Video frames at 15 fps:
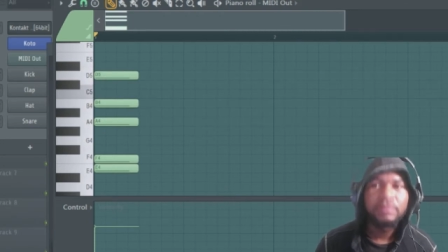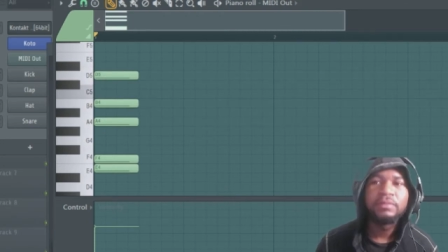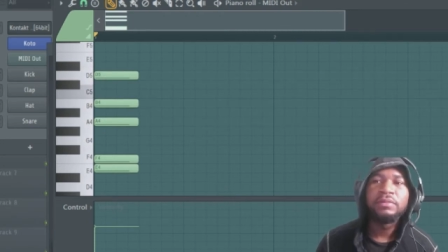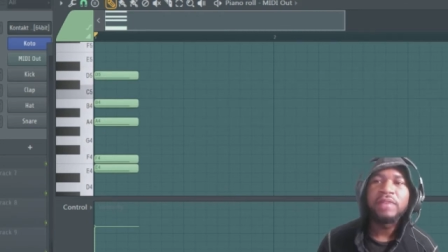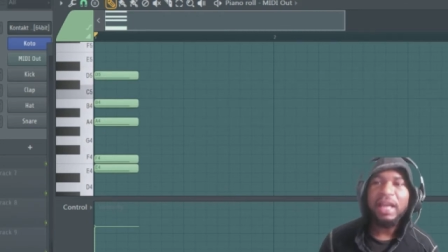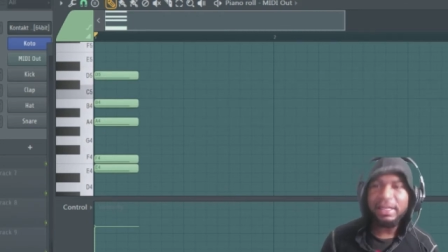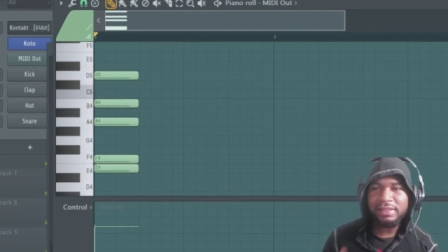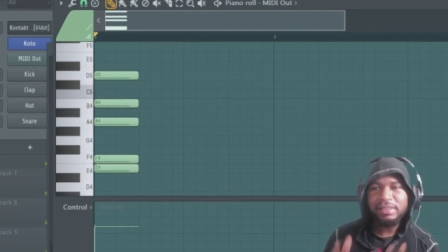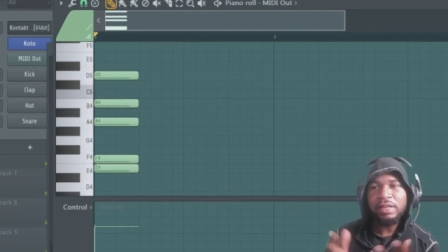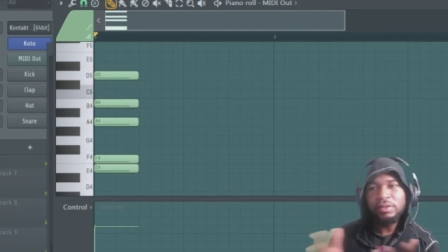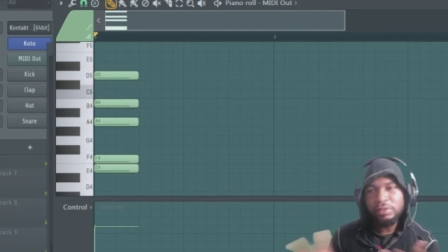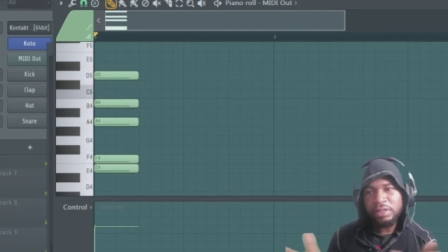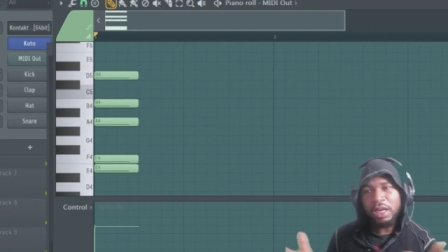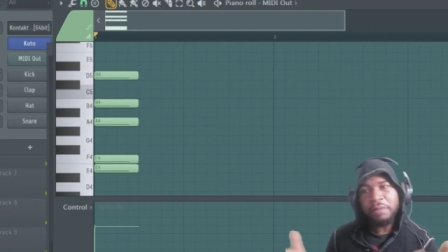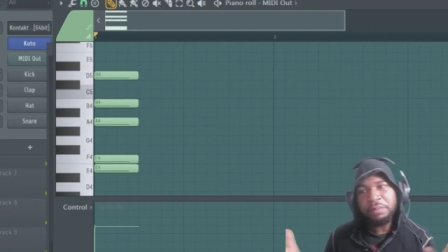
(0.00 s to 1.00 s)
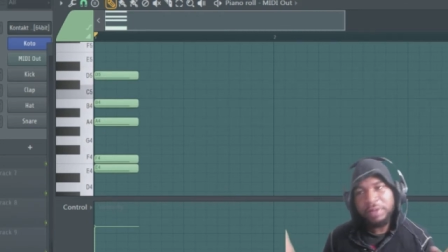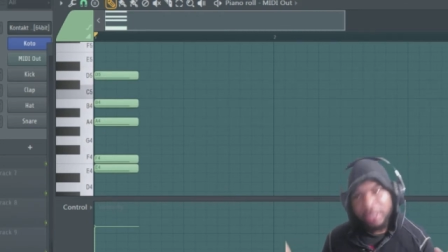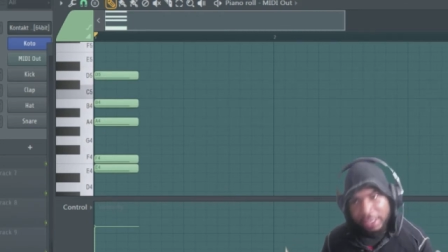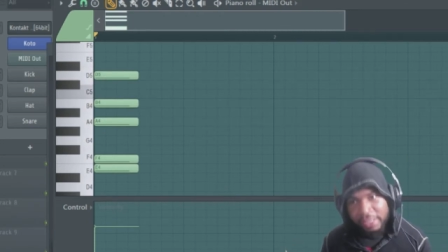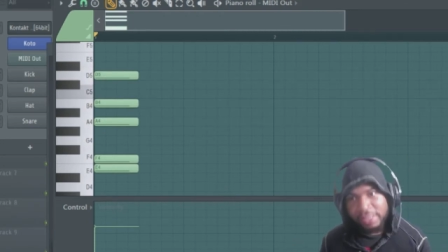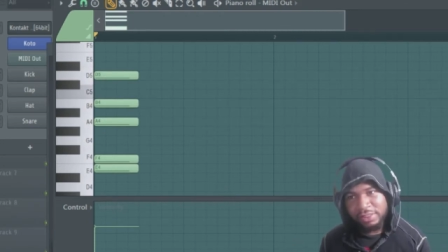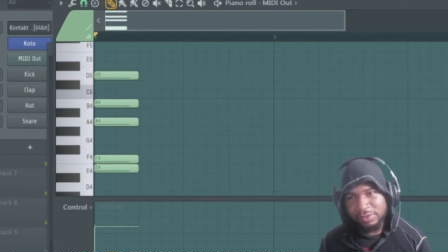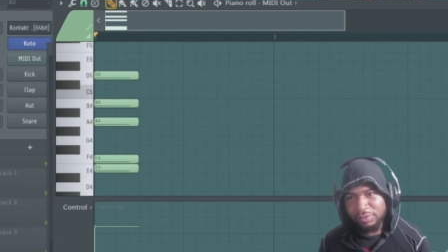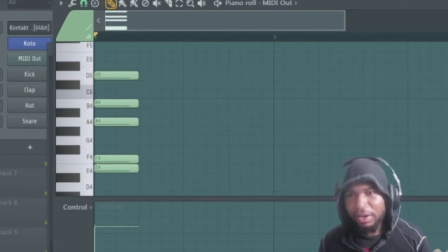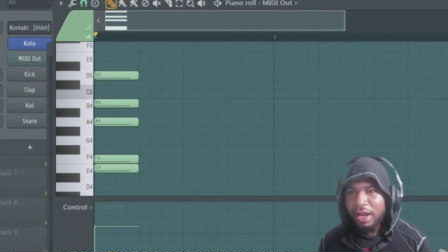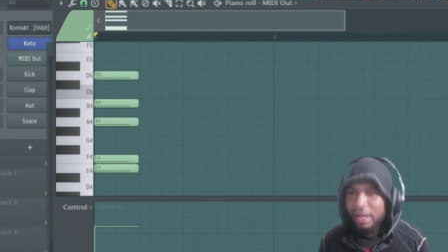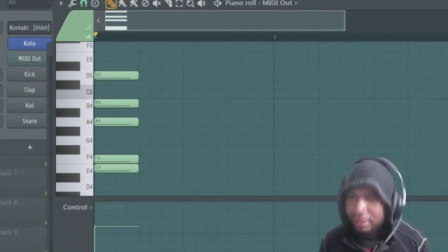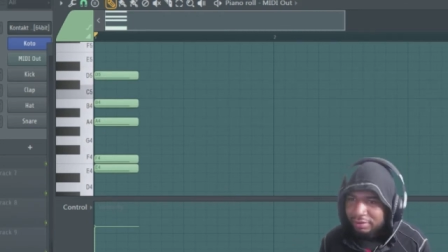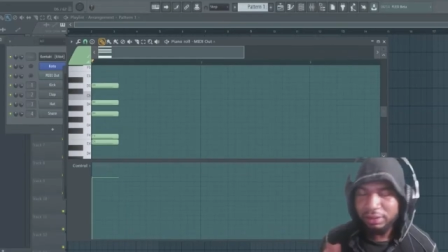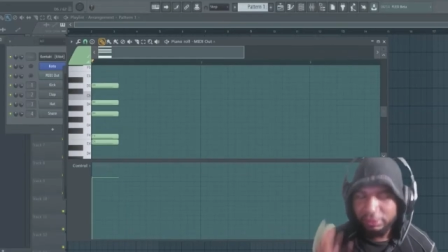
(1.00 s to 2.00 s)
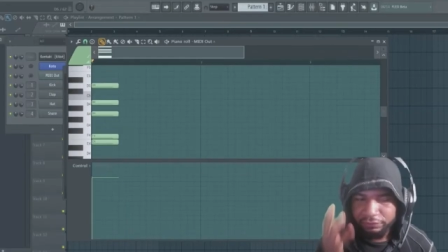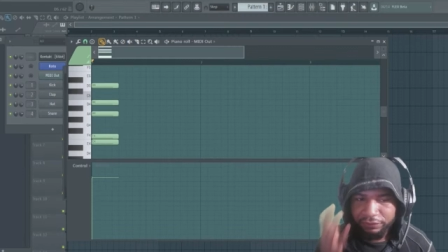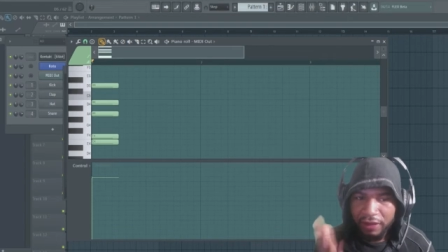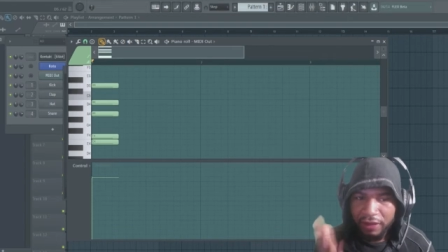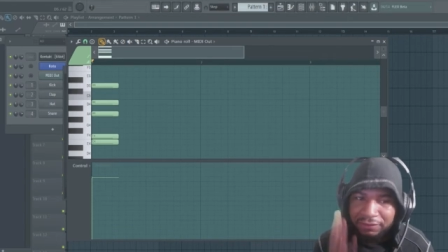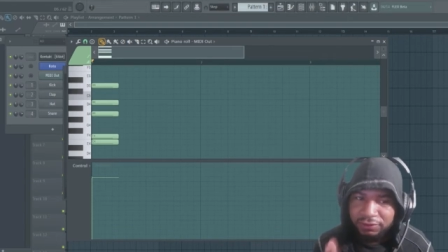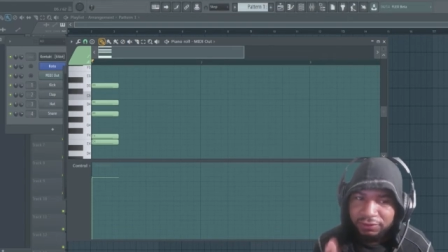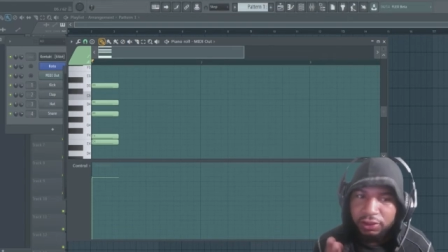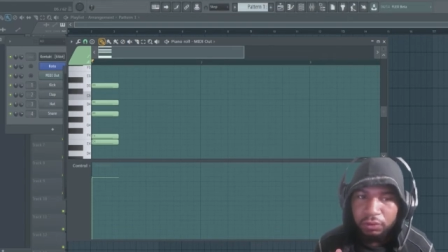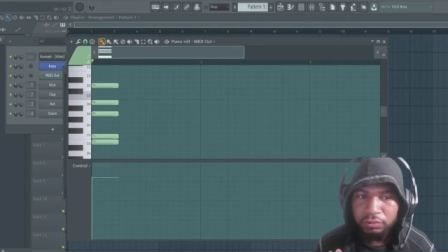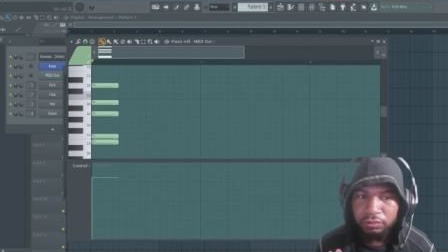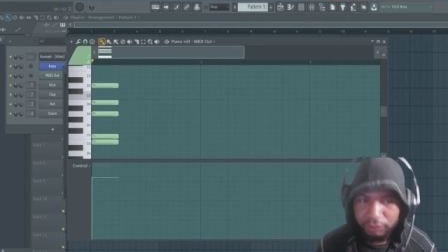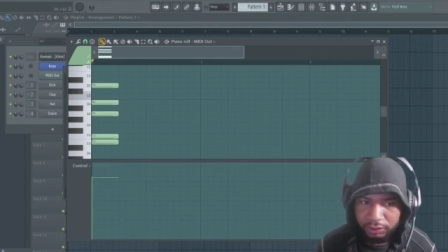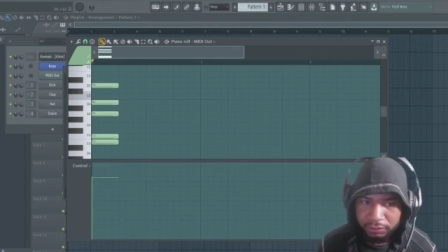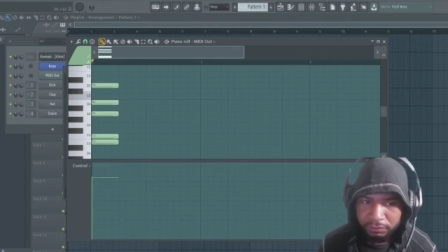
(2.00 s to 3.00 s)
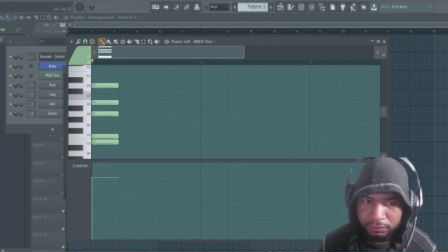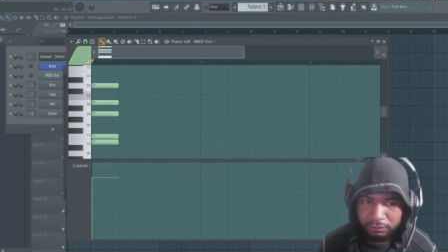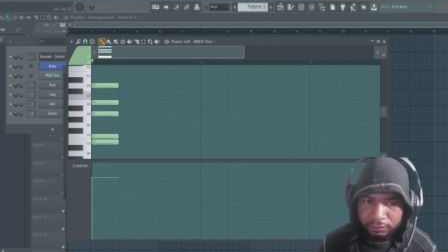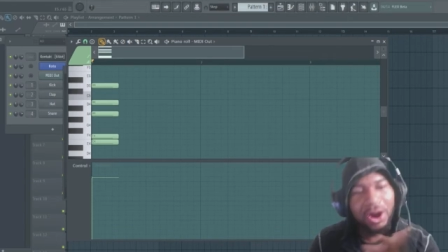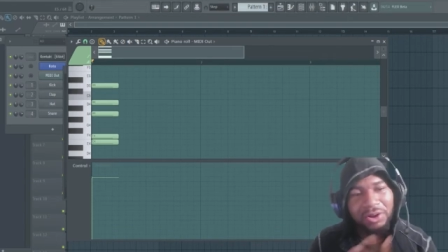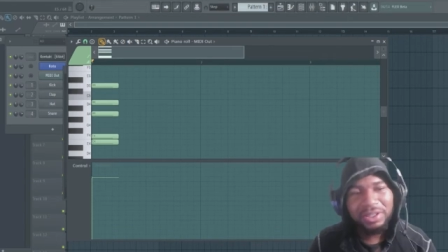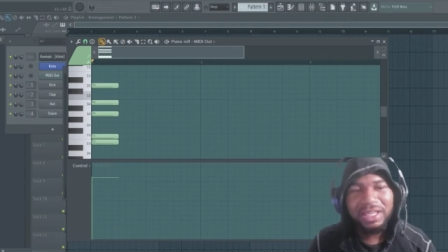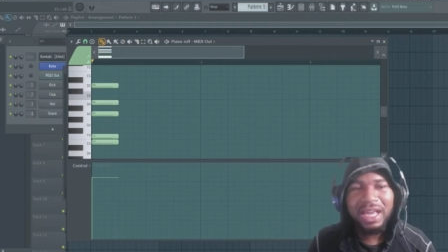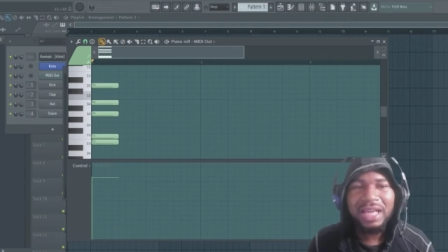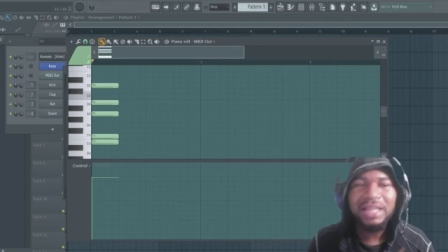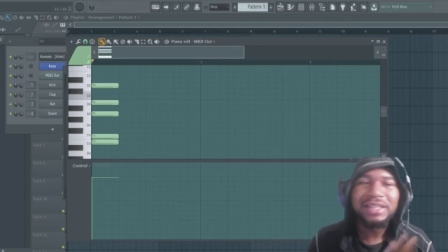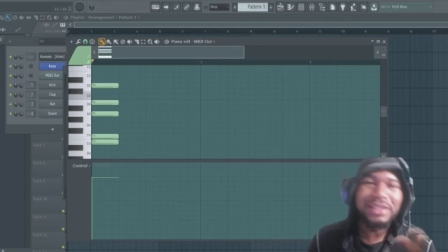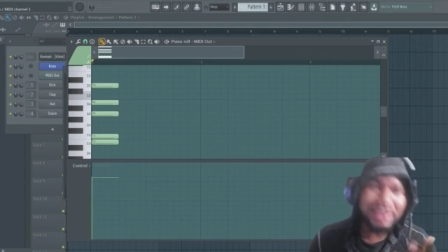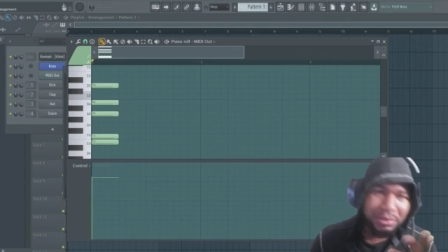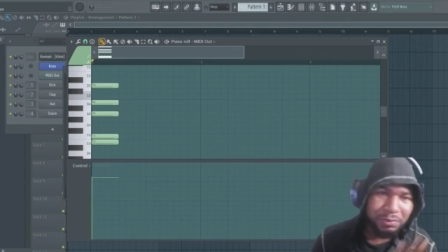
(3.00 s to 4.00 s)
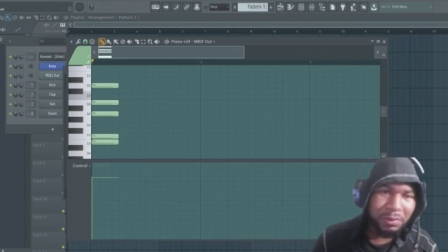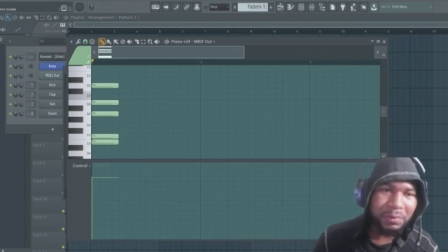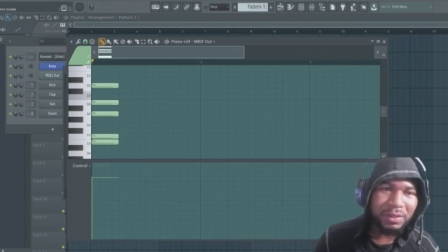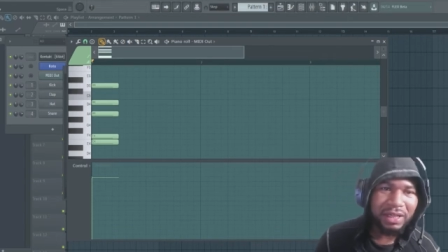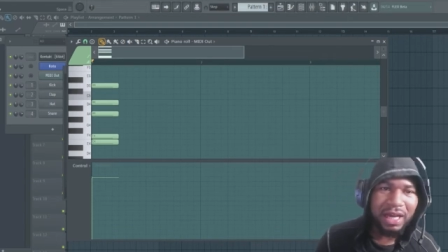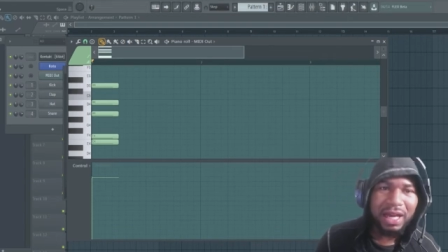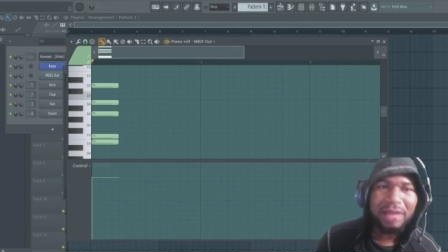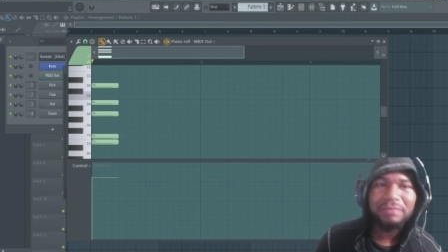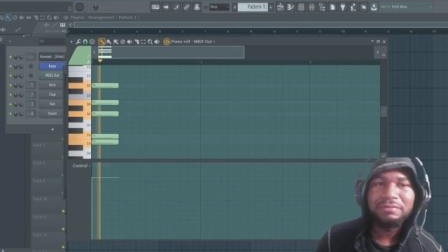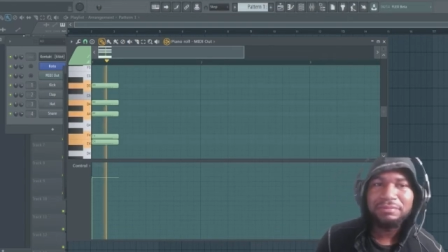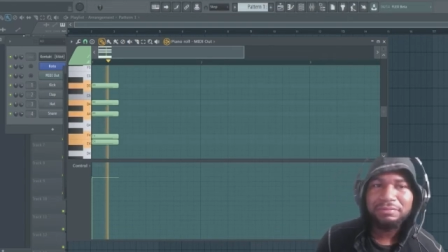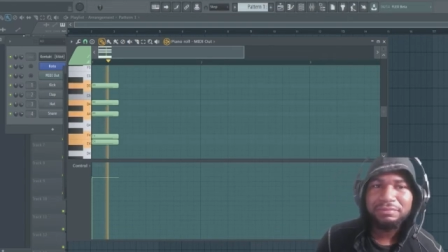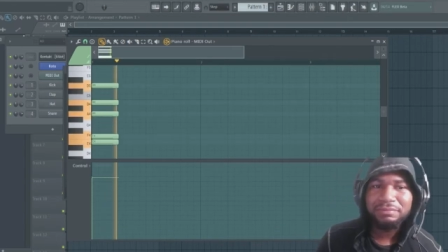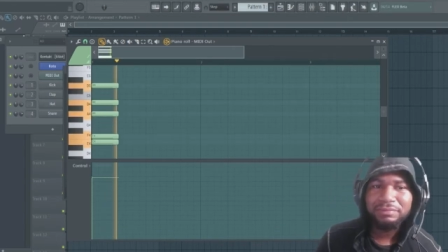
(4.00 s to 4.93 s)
that sound Japanese, right? There's 5 tones. Okay, this is what we got.